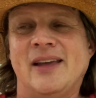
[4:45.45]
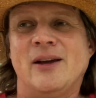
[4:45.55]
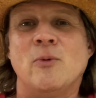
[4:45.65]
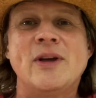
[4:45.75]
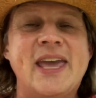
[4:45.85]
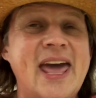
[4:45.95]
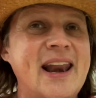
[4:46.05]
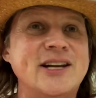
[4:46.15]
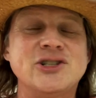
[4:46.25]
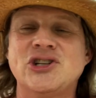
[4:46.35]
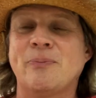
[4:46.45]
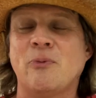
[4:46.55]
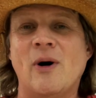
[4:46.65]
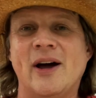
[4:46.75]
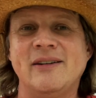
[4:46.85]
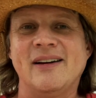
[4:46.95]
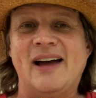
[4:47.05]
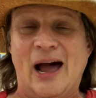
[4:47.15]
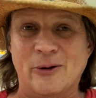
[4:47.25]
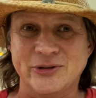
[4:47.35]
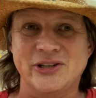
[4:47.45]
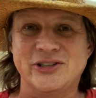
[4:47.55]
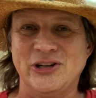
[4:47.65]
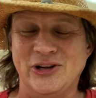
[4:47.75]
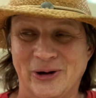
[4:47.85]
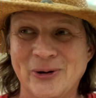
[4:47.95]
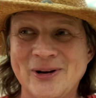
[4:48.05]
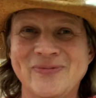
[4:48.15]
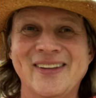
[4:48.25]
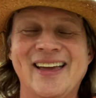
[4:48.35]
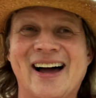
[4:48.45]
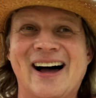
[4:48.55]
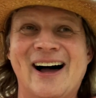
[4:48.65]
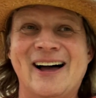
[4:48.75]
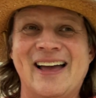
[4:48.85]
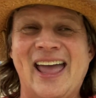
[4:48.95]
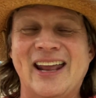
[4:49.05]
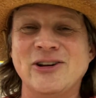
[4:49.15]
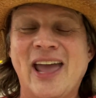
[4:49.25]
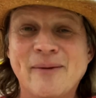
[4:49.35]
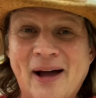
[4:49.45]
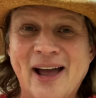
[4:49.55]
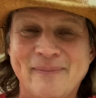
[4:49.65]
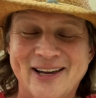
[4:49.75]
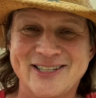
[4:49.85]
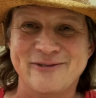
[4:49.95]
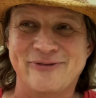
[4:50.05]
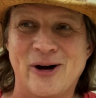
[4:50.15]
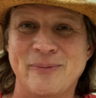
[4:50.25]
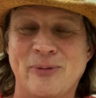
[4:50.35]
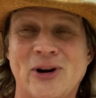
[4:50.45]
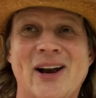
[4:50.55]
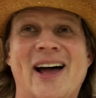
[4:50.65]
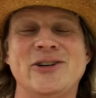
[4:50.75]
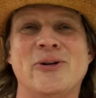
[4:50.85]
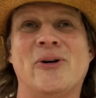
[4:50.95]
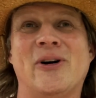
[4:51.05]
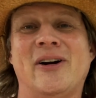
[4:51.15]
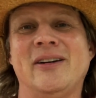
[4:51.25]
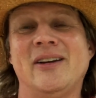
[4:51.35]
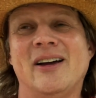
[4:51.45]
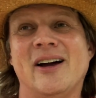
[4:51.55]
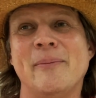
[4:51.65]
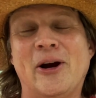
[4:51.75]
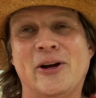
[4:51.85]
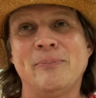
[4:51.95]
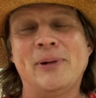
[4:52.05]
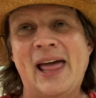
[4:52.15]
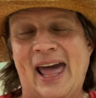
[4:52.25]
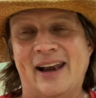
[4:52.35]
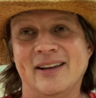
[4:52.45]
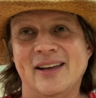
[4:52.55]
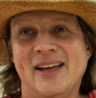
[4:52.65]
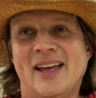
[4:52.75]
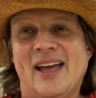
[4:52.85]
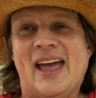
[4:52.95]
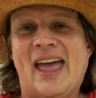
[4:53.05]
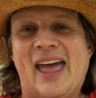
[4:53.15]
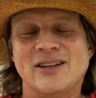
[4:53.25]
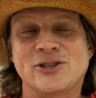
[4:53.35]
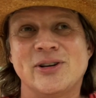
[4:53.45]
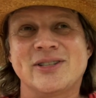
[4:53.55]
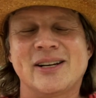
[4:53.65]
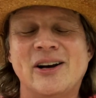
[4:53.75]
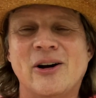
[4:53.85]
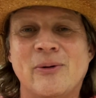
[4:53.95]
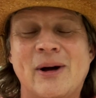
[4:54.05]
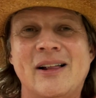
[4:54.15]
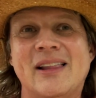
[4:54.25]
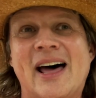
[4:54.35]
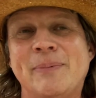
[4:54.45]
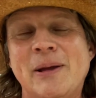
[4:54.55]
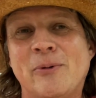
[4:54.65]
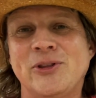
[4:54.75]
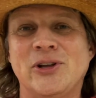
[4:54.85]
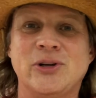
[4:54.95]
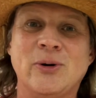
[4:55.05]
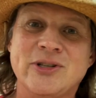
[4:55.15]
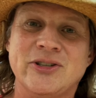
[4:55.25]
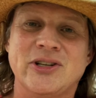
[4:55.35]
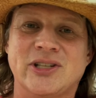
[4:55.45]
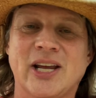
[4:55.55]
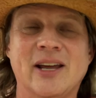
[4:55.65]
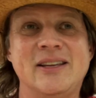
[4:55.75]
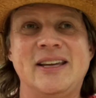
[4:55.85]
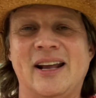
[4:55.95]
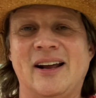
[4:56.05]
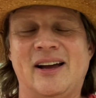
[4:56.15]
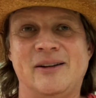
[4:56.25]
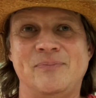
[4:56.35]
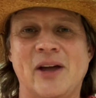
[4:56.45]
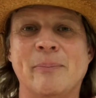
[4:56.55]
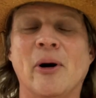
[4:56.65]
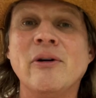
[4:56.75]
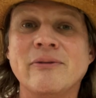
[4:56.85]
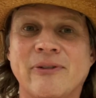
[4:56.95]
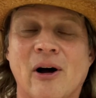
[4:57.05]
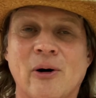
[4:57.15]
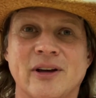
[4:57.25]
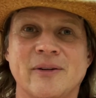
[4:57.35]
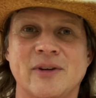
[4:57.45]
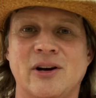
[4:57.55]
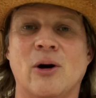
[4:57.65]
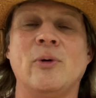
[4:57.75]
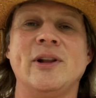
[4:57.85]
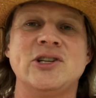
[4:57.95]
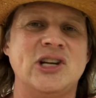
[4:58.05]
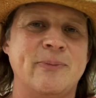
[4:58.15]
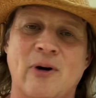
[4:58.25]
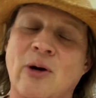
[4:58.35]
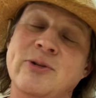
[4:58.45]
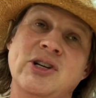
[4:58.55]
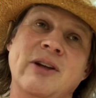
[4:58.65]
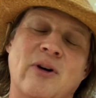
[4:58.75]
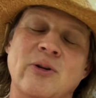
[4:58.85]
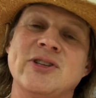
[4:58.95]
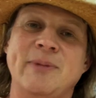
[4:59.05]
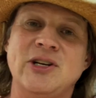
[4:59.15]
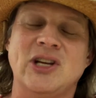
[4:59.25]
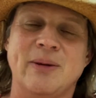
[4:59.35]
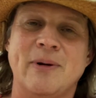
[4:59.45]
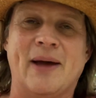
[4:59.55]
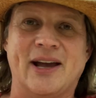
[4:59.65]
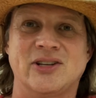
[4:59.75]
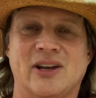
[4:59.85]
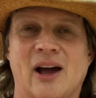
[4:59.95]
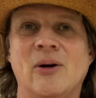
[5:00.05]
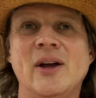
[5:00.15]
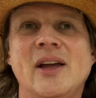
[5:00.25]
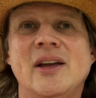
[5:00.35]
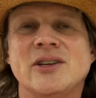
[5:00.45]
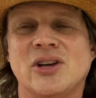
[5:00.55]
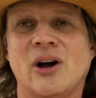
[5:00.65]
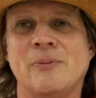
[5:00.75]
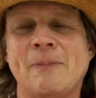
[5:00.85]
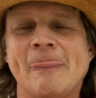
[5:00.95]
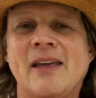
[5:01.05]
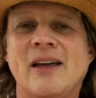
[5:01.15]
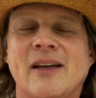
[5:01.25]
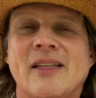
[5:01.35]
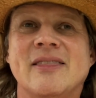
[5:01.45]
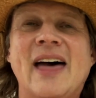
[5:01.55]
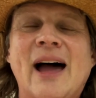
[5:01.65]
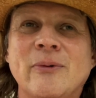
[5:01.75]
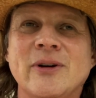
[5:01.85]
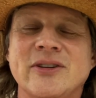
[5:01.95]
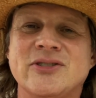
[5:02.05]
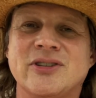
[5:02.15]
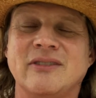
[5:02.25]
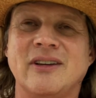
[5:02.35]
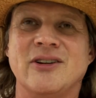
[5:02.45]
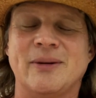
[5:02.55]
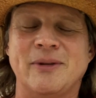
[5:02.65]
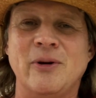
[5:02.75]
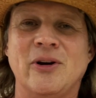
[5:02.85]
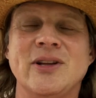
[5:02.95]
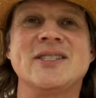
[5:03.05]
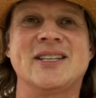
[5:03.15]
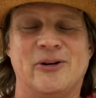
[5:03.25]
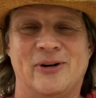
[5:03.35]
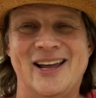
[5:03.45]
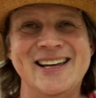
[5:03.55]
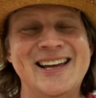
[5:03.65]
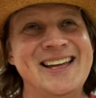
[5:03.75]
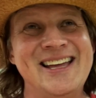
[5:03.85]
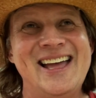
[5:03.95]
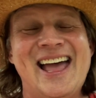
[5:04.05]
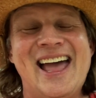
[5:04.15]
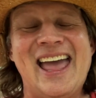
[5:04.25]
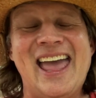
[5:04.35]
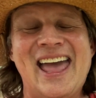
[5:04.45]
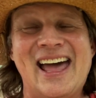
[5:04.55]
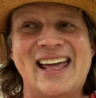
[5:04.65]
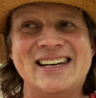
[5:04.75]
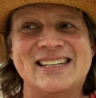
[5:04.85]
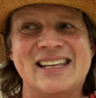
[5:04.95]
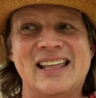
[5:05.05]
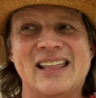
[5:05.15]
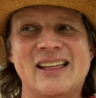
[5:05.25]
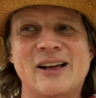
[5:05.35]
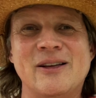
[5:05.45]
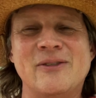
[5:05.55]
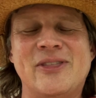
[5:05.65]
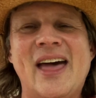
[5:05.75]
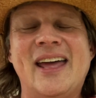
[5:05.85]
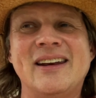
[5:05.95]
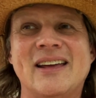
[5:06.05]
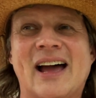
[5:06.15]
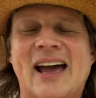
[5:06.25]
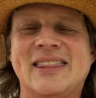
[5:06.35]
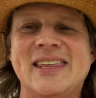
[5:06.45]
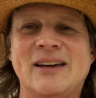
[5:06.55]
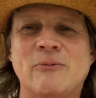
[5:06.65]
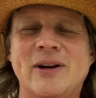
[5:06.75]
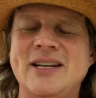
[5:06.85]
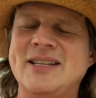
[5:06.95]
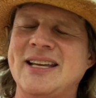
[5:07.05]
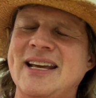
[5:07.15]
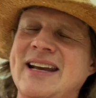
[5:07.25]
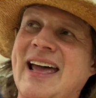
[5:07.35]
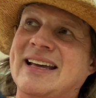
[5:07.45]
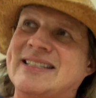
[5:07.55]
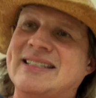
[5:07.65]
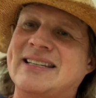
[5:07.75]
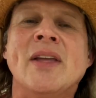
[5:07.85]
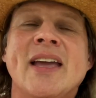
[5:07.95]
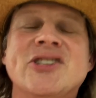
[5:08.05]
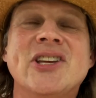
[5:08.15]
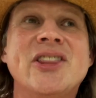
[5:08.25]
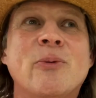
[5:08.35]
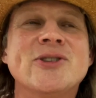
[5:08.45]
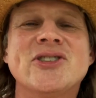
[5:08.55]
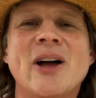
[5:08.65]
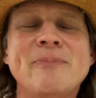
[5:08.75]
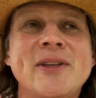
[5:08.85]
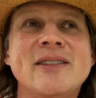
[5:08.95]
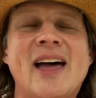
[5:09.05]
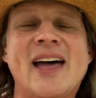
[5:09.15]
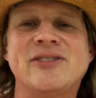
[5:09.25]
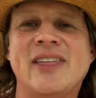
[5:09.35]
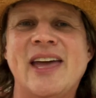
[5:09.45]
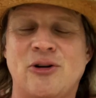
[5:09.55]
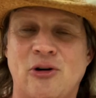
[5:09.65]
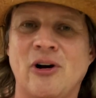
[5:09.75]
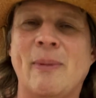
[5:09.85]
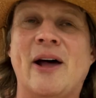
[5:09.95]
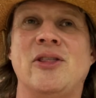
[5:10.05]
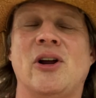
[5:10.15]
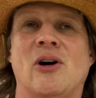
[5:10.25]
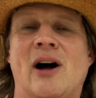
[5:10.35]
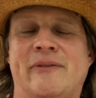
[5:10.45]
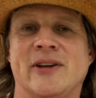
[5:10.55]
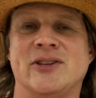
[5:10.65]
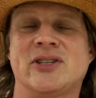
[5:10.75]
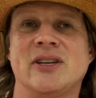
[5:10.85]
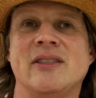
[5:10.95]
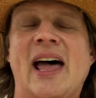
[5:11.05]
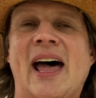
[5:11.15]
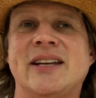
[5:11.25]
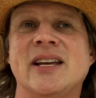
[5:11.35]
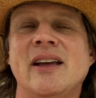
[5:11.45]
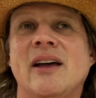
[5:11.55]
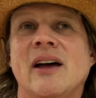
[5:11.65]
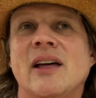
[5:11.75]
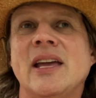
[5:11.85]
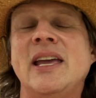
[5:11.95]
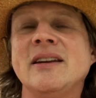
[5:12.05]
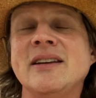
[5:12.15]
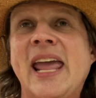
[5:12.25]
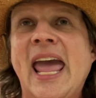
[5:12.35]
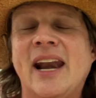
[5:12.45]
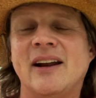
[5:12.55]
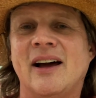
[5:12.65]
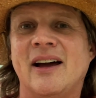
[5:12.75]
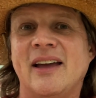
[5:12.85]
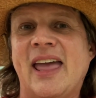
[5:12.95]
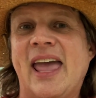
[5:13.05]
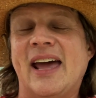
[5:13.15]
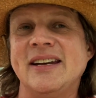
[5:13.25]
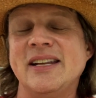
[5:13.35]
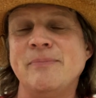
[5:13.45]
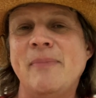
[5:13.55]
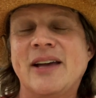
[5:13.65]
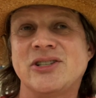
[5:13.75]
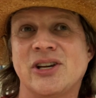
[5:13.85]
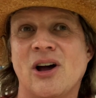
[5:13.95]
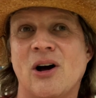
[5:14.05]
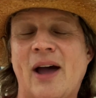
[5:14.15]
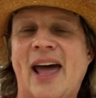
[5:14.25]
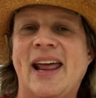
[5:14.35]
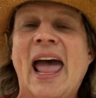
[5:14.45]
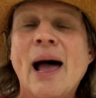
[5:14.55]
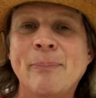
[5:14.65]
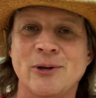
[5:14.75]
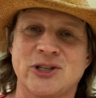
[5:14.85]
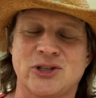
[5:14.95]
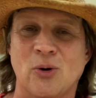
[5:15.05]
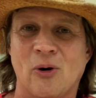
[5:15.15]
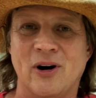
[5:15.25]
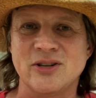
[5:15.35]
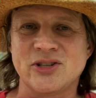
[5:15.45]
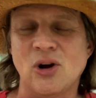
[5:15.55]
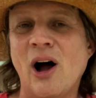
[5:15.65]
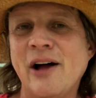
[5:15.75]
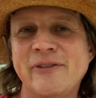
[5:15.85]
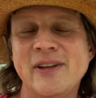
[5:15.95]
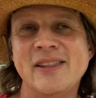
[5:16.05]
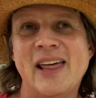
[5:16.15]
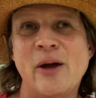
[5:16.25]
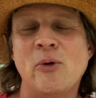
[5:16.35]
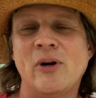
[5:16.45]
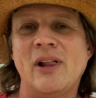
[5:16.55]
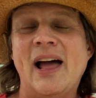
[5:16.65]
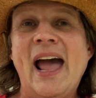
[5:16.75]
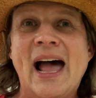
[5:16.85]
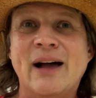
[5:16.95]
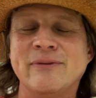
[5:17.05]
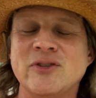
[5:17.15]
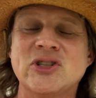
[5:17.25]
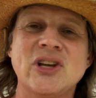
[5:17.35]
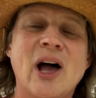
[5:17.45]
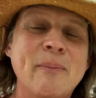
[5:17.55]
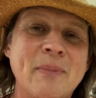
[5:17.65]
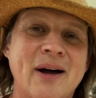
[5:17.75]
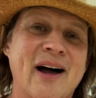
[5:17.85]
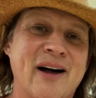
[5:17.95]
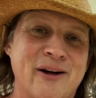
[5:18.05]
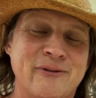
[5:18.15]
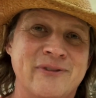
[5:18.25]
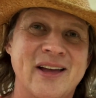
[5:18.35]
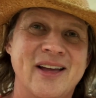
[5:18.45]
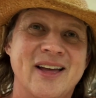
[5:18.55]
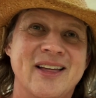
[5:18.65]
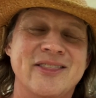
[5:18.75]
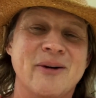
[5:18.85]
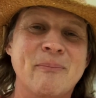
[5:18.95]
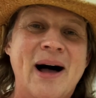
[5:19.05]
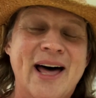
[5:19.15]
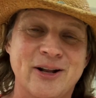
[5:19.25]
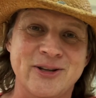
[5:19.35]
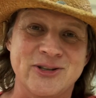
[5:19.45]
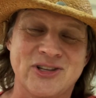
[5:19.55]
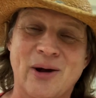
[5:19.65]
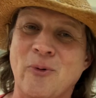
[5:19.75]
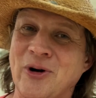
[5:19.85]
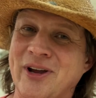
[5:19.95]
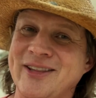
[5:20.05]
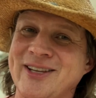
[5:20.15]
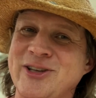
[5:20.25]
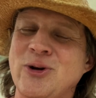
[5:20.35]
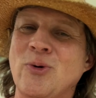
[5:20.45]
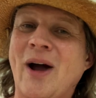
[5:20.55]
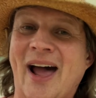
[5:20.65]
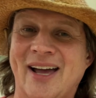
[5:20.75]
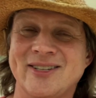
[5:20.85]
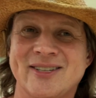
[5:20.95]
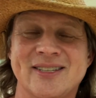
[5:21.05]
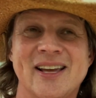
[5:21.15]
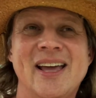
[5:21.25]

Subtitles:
we cannot ship one out to you, and you can't buy a Mexican phone and put it on your American plan. And so he said, well, a lot of people, what they'll do is they'll just get a burn phone, a really cheap phone. Cheap phones can be cheap in Mexico. So that was, something we were considering. And then I think, what did he say next? He said there was something that they had heard about in their office, that in Canada and in Mexico at Apple stores, often they will have some of the models that work in the US,